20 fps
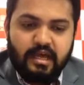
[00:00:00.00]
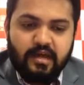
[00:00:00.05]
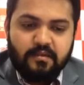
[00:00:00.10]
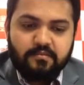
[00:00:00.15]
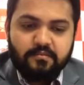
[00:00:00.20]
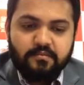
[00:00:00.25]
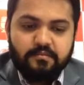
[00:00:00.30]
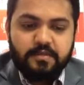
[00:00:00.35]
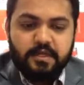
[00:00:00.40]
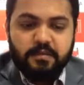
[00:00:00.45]

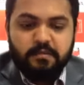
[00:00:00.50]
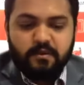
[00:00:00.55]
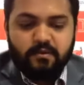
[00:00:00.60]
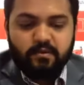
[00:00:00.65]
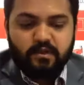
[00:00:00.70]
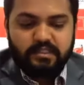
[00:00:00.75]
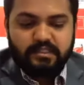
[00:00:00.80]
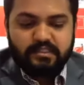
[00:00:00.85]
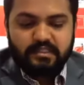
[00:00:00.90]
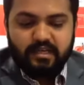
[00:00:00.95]
People who are
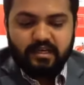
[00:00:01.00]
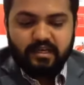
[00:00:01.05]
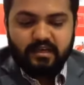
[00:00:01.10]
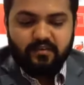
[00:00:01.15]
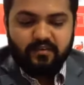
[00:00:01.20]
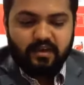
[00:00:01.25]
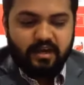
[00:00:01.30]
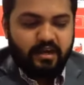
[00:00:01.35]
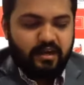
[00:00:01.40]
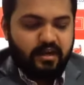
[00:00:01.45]
studying
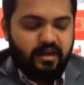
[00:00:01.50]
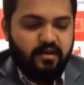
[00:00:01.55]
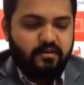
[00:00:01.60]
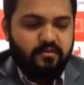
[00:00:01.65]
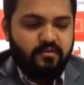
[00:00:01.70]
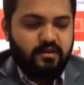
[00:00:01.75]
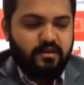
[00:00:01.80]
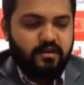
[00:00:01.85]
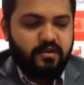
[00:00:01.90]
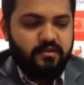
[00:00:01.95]
right now,
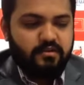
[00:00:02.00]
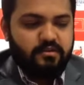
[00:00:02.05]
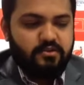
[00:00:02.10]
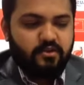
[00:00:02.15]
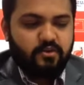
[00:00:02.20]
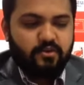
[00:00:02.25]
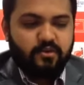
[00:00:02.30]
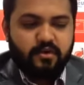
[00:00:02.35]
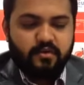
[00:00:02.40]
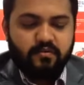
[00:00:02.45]

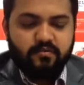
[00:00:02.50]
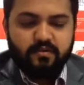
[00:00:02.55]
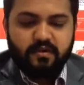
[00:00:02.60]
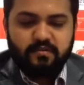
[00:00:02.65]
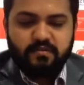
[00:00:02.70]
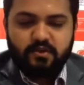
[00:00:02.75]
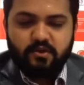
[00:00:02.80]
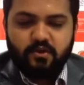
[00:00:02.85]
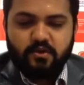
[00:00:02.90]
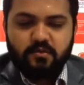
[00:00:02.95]
so when we
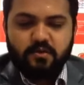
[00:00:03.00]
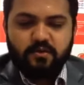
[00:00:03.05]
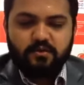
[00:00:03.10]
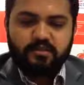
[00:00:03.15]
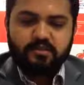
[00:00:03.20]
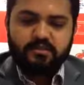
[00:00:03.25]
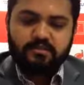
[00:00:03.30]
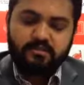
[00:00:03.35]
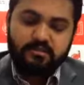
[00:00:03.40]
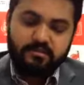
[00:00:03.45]
talk about
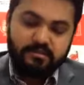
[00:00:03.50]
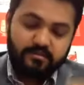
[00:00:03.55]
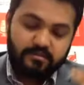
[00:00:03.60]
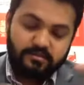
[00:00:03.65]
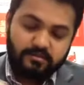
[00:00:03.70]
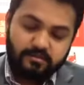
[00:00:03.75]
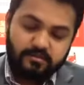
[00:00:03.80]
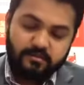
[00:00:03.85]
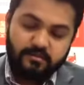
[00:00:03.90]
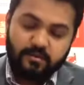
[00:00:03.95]

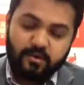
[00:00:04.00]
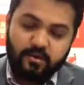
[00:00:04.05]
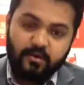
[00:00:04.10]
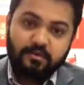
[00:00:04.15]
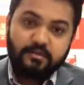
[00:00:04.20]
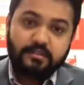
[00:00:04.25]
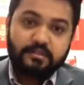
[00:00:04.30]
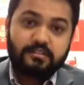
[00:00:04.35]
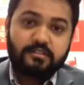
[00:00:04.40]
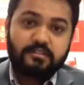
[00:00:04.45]
all
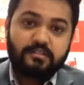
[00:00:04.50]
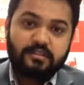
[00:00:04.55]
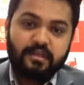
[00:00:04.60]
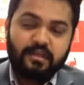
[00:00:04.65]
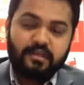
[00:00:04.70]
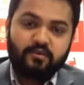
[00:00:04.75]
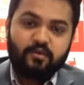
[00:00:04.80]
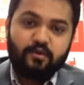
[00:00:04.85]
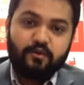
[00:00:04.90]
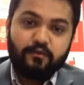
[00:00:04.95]
these trade
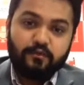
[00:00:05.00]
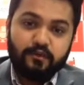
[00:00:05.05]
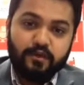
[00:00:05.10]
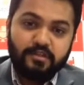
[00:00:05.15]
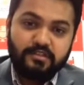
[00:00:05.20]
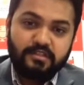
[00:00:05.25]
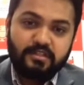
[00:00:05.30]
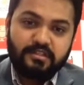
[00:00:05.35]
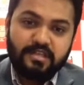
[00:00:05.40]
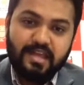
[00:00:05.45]

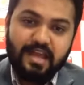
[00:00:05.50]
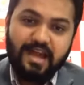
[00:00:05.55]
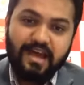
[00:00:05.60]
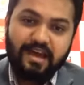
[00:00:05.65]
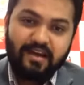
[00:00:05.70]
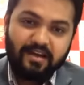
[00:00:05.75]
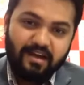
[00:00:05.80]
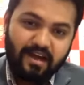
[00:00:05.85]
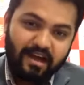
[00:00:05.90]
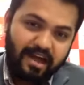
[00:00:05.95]
qualifications,
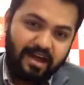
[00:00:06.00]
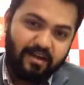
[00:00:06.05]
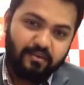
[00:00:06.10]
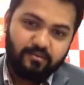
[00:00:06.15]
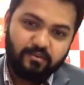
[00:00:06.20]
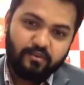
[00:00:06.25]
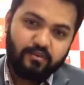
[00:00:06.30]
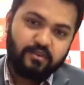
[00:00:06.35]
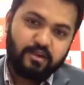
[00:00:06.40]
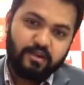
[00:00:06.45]
how
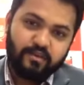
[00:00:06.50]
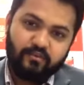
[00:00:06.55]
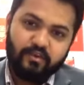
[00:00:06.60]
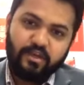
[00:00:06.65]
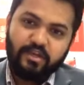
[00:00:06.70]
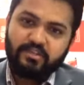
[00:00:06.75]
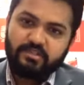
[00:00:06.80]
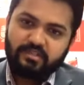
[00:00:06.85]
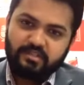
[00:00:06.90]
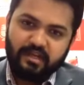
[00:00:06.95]
you can
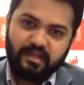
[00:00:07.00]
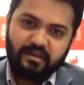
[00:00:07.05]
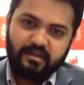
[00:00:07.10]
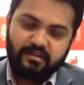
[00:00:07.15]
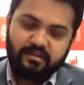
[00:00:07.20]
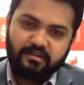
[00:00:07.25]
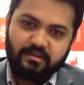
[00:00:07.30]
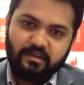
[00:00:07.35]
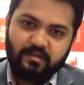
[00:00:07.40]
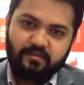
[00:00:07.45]
reach that
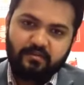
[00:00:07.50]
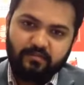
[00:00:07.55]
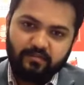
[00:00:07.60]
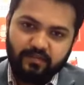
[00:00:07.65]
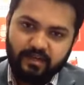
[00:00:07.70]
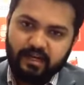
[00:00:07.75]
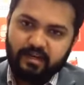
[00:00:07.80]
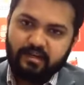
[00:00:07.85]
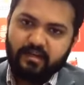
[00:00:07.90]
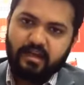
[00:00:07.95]

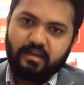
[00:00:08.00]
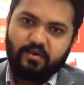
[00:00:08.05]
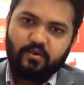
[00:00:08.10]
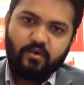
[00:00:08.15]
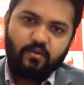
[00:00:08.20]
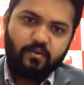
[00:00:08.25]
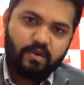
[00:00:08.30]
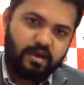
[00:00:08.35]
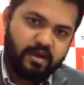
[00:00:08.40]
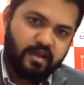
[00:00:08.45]
189 or
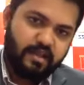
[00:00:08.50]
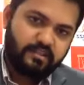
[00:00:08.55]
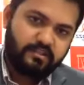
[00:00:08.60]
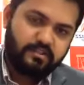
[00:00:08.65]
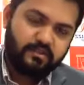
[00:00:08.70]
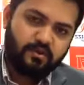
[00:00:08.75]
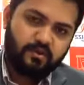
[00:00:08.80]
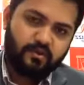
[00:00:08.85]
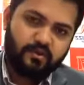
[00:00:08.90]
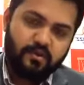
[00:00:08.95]
190
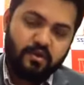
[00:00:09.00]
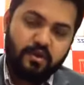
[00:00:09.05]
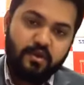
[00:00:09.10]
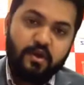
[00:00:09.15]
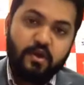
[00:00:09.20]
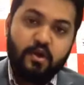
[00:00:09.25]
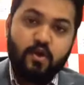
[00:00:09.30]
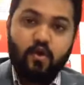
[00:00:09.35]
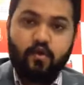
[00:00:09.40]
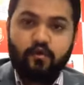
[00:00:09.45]

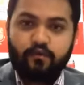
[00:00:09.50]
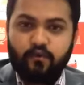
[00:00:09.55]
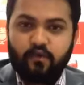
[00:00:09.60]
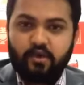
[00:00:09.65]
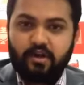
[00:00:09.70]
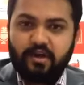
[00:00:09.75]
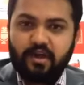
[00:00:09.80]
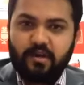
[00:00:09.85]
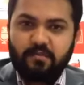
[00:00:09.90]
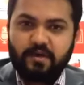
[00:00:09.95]
or
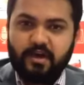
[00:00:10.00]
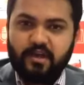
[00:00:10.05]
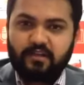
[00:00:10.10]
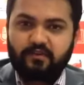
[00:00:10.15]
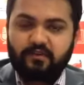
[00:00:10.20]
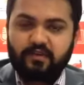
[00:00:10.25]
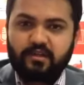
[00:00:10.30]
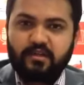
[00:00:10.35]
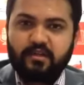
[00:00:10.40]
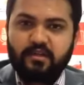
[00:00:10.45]
489
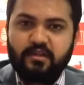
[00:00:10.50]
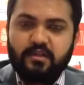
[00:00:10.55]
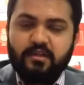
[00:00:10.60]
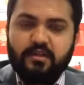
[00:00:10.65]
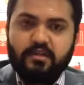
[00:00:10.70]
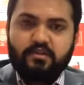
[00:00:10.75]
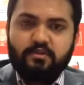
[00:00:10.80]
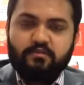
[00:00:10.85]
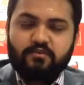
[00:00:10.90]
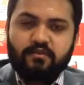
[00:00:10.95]
pathway.
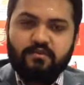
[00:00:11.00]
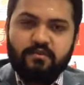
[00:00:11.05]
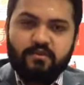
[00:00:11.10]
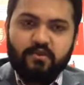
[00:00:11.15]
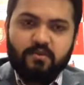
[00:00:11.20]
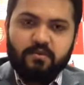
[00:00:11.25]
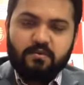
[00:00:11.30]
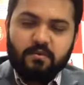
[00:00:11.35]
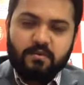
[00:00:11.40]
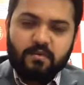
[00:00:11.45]
So when we talk
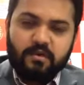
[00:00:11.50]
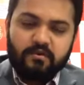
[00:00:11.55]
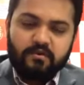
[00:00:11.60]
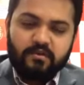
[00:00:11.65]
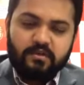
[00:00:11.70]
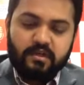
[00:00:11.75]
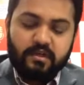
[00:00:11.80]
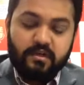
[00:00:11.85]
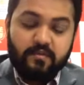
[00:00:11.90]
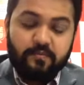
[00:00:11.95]

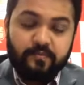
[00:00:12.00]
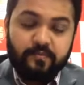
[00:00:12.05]
about